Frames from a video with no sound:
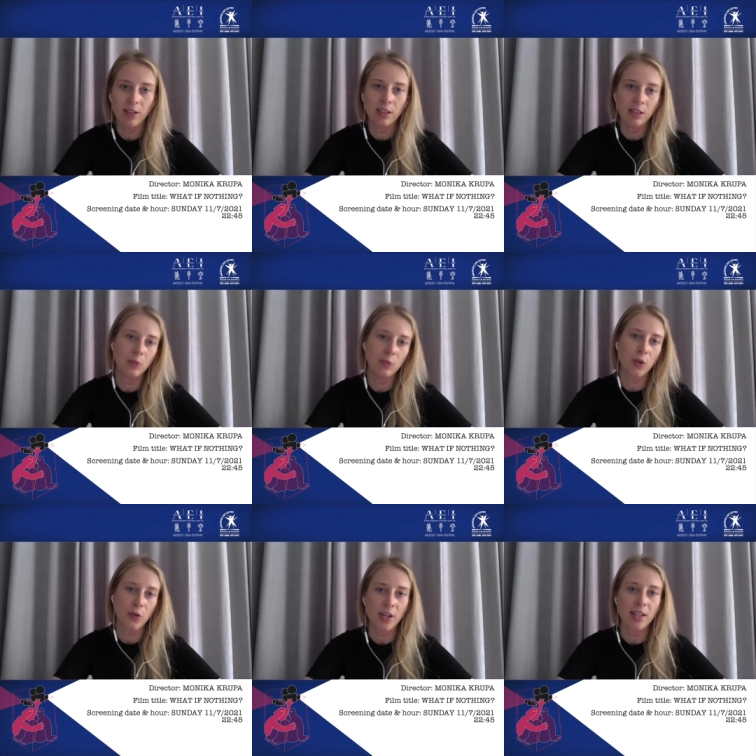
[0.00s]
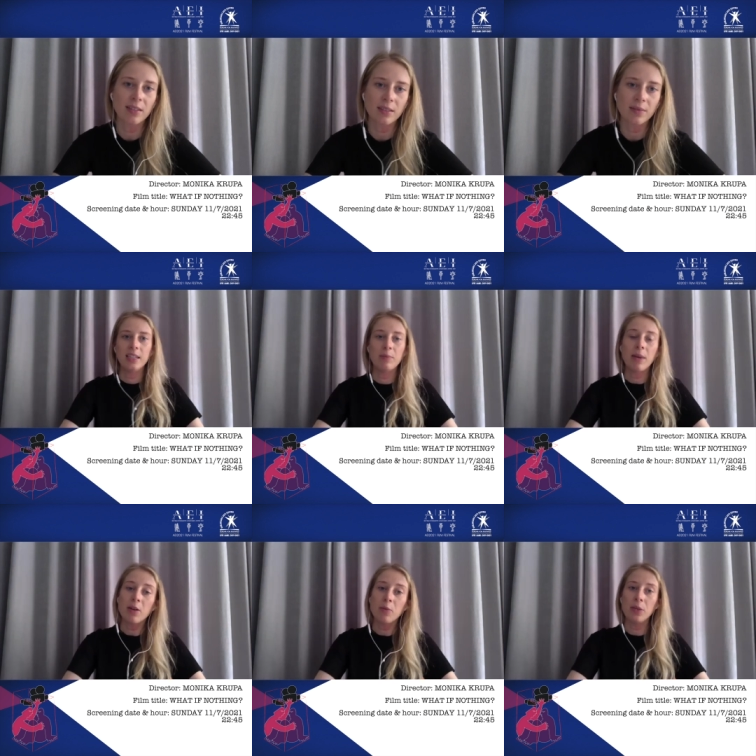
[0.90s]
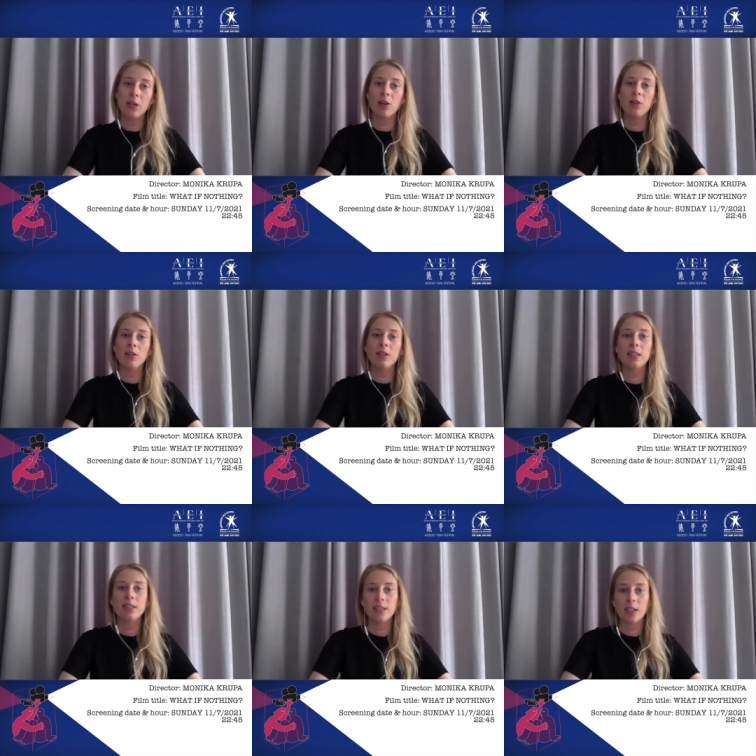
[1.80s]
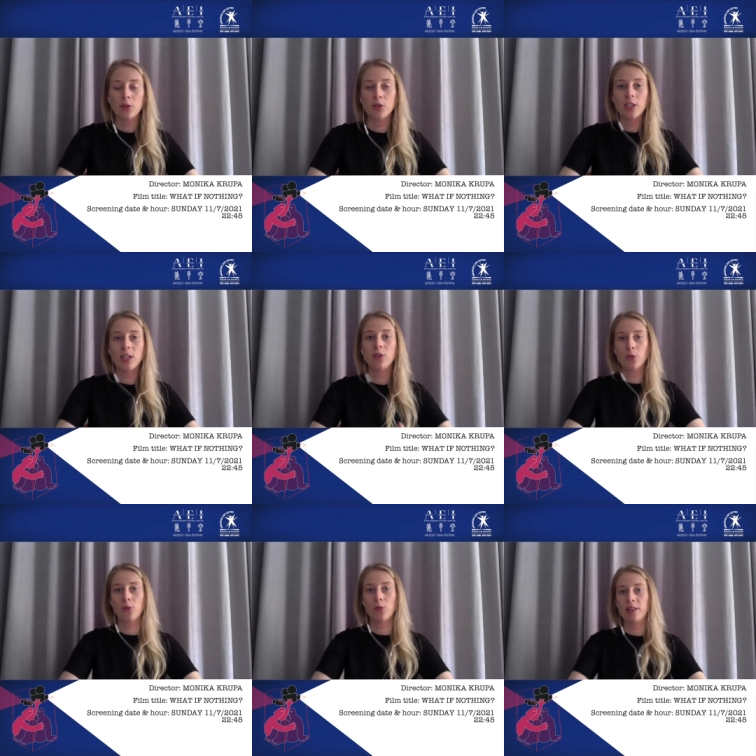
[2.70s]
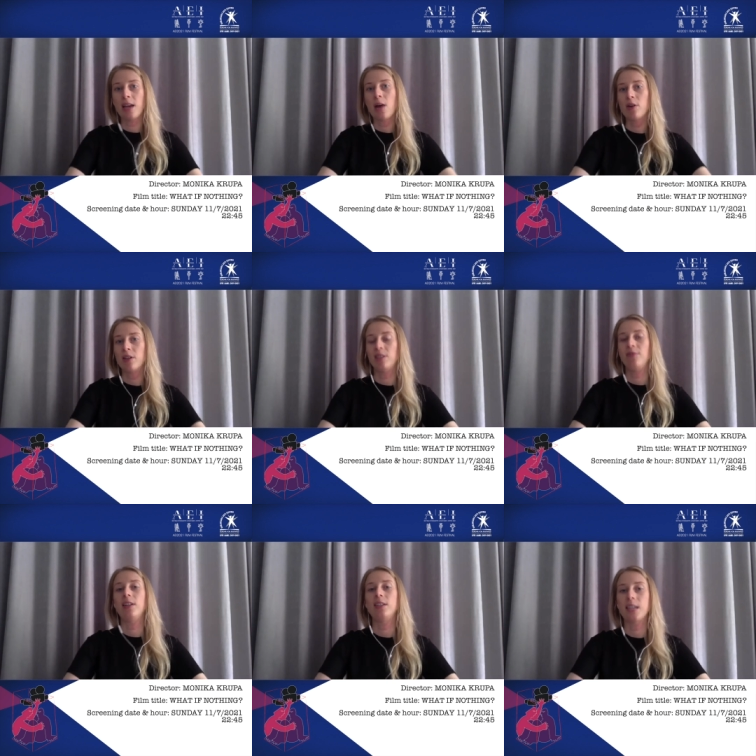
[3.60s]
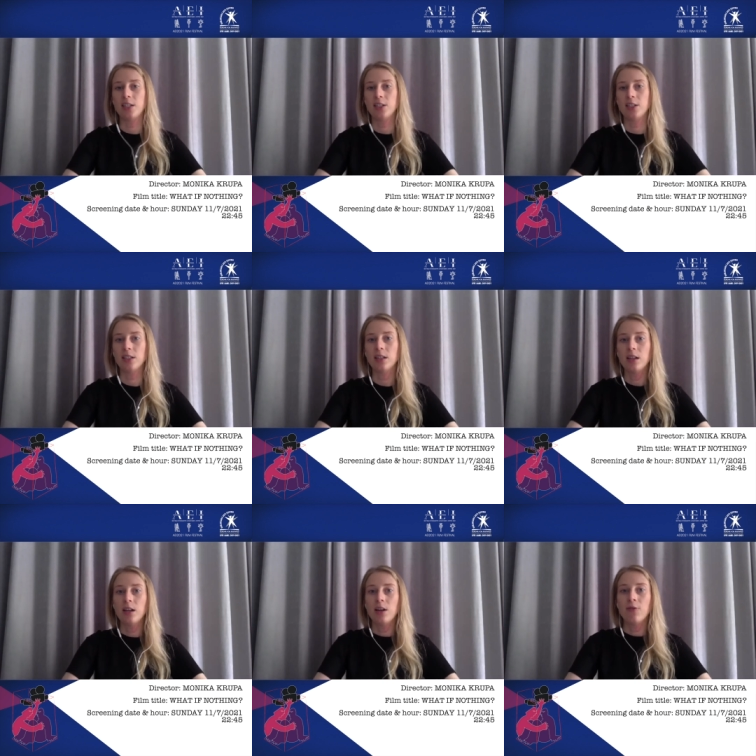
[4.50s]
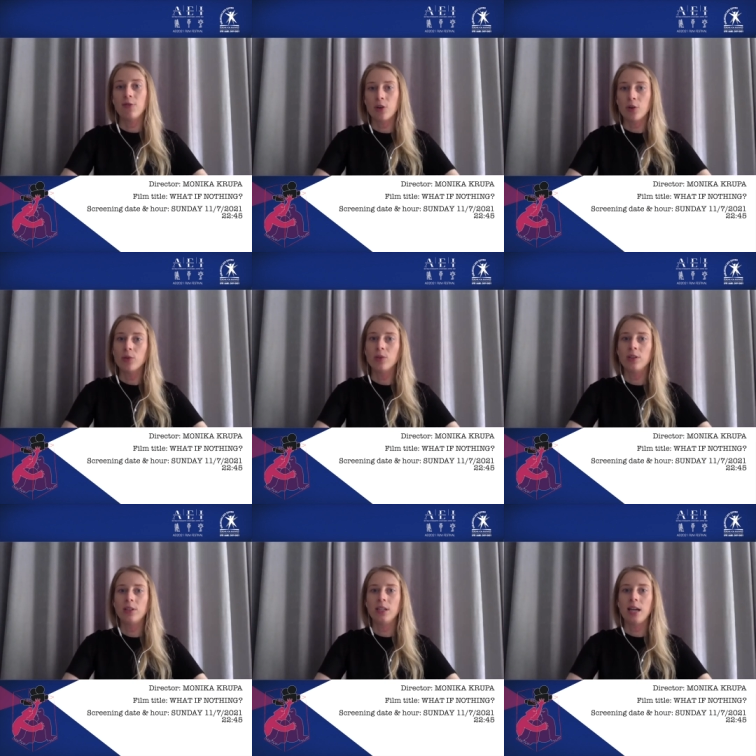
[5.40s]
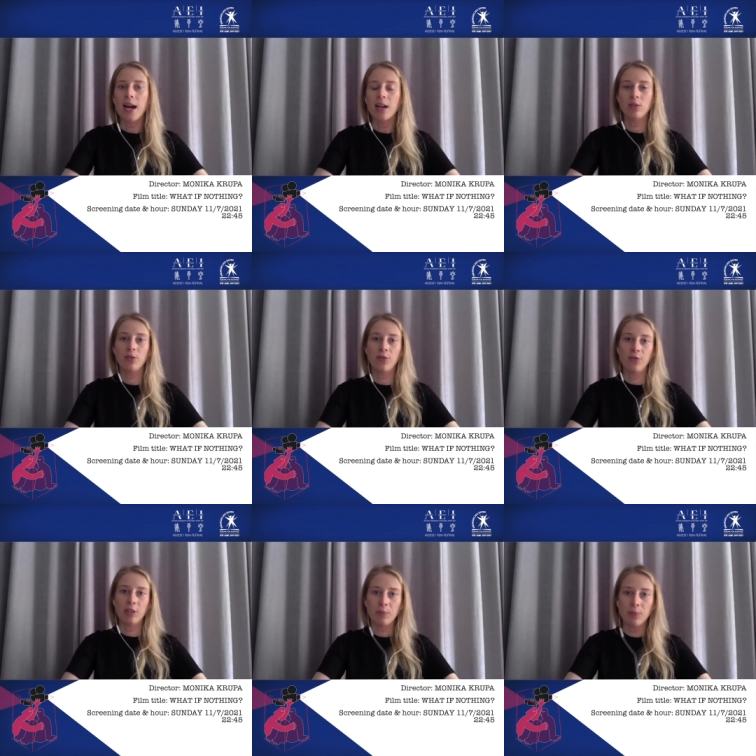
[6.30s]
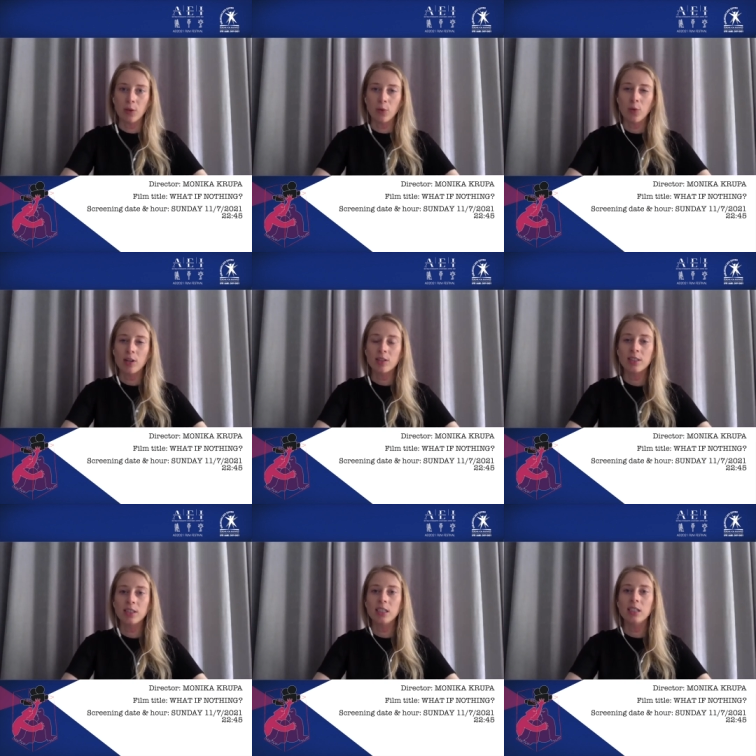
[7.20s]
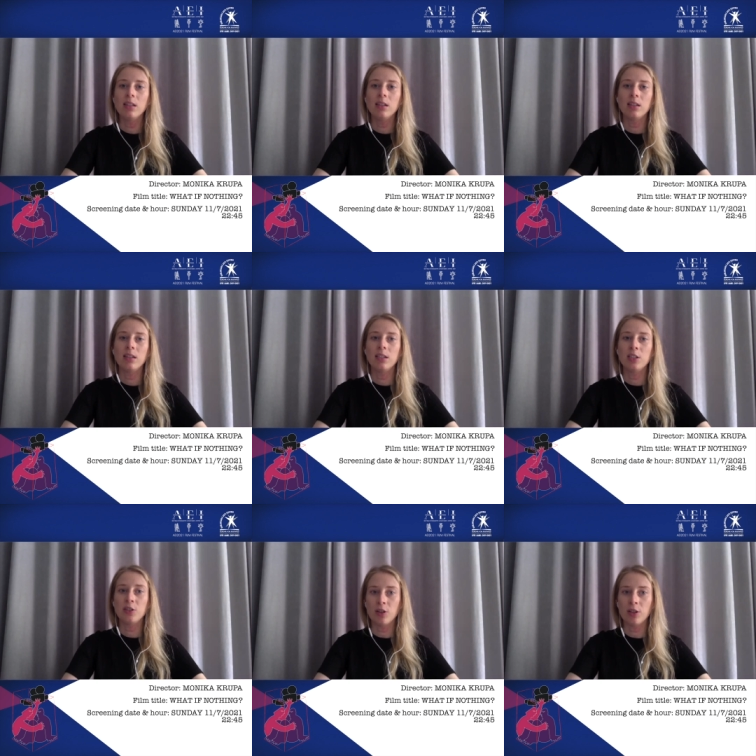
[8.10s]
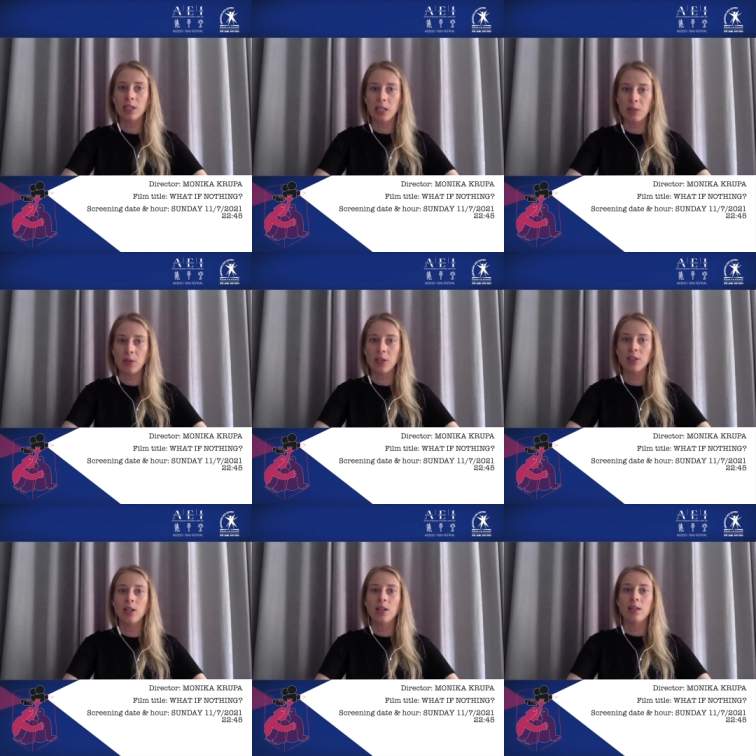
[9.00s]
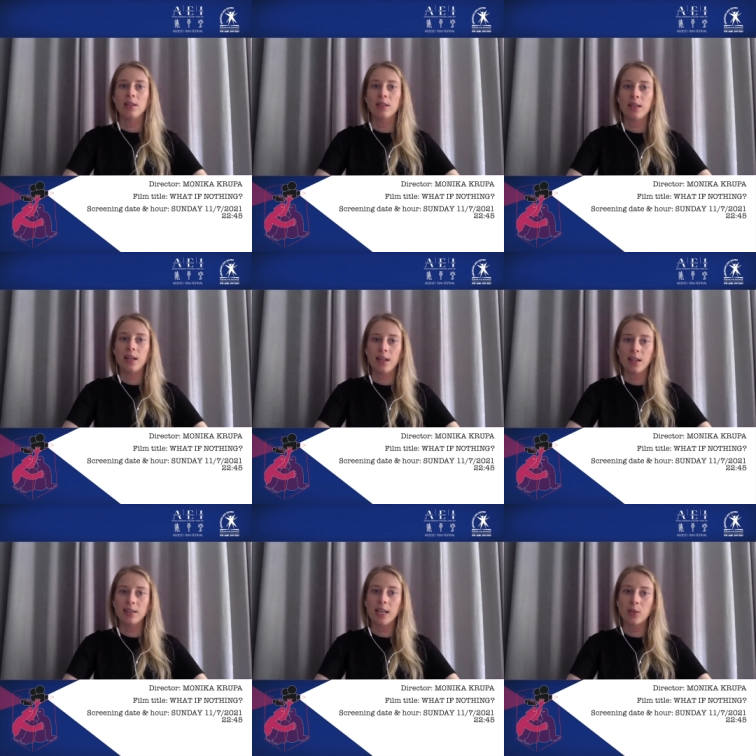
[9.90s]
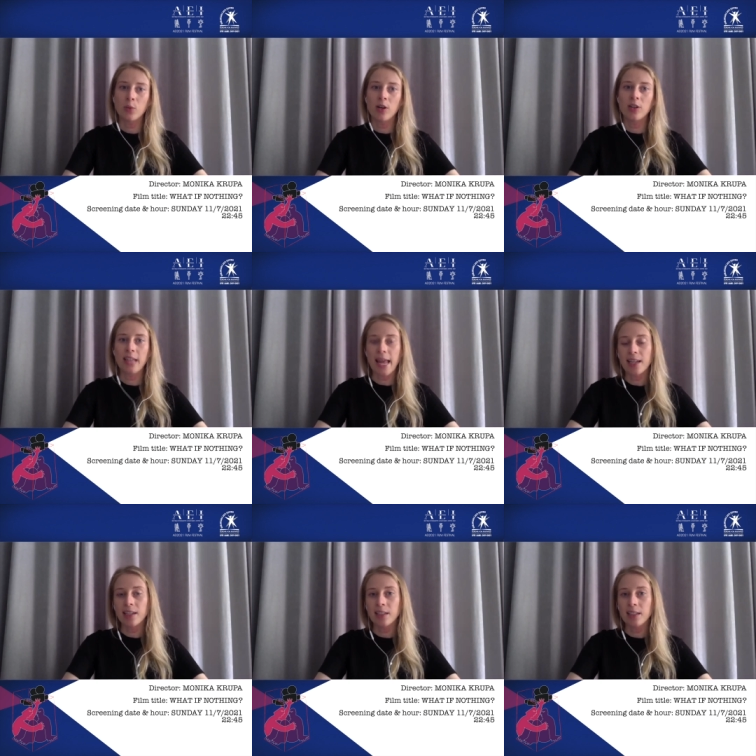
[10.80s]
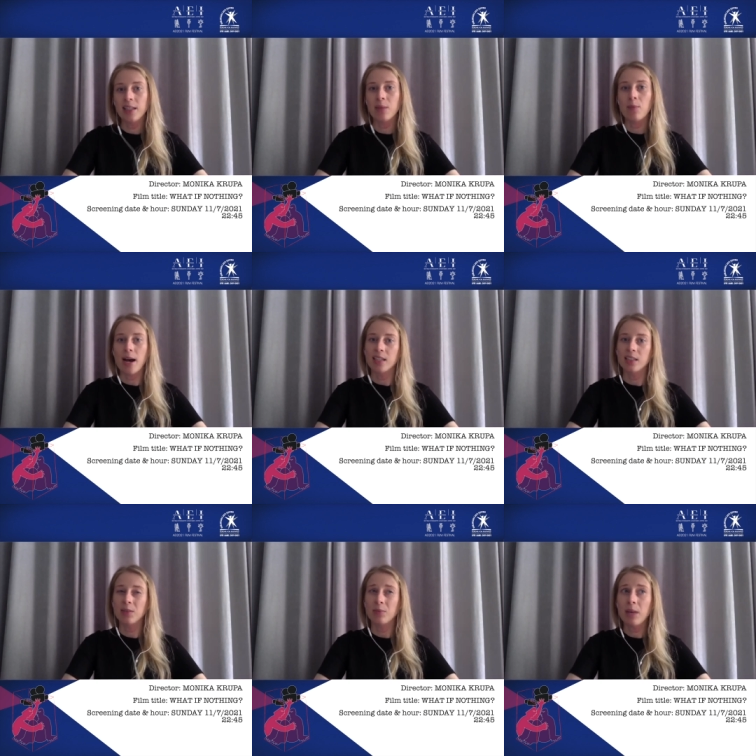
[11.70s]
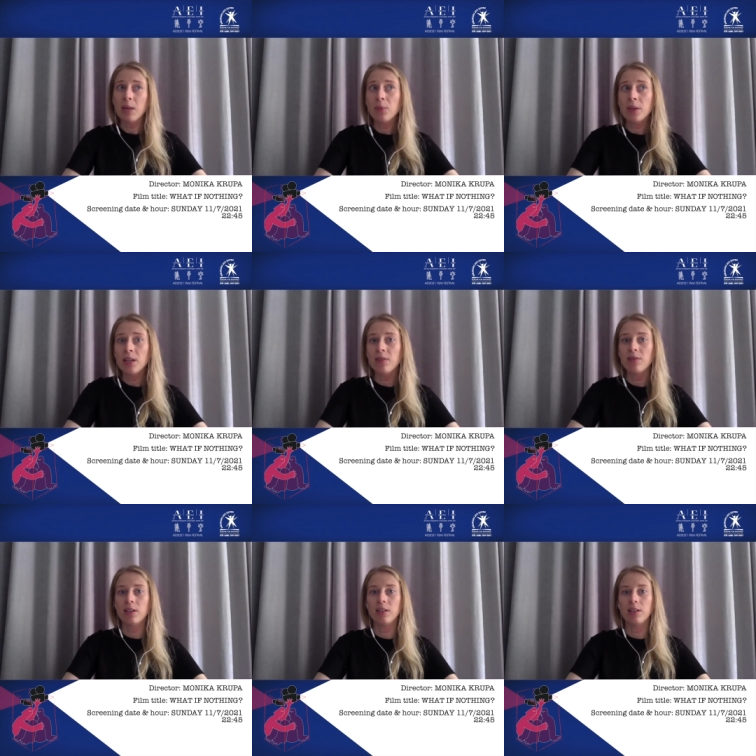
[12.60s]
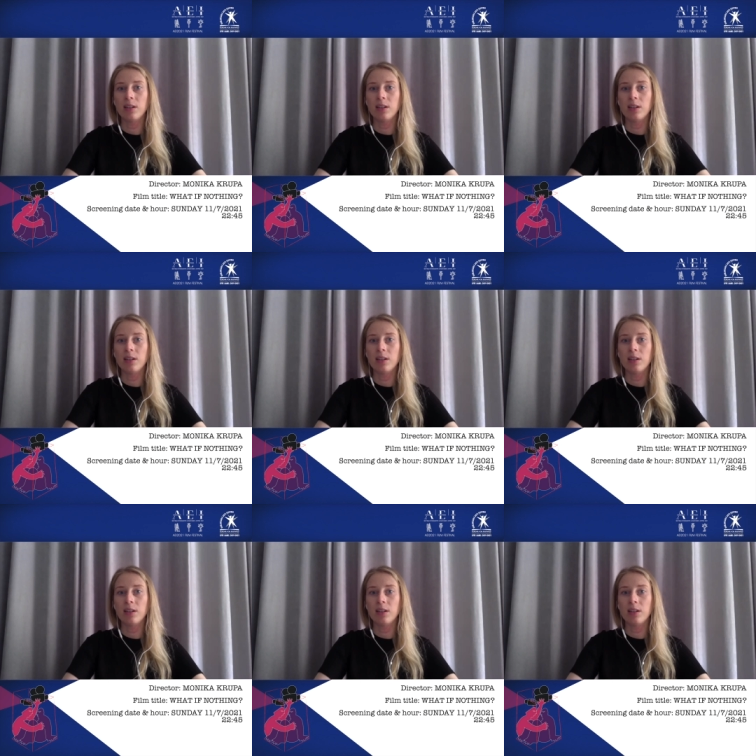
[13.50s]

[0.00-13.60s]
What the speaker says: experience. In my opinion, it is a crucial document of our civilization through the art of film. We are still enjoying images that were taken in the past, maybe even